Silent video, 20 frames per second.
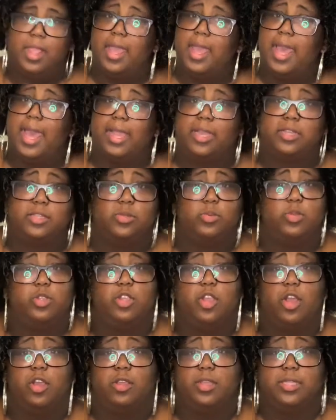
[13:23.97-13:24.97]
I just wish
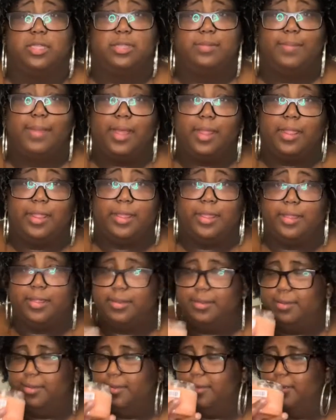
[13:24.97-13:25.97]
y'all could smell it.
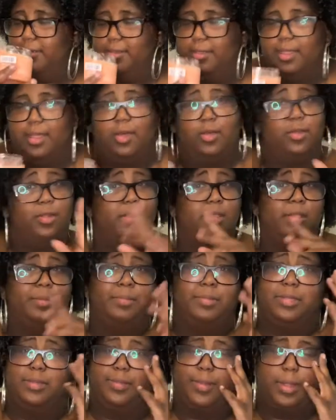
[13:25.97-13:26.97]
Hold on, let
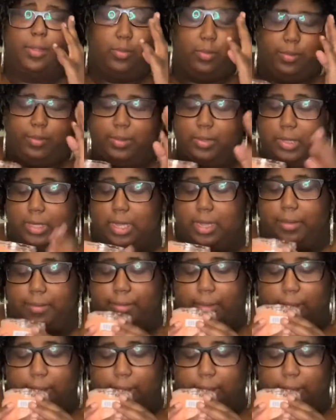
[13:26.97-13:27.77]
me smell it one more time.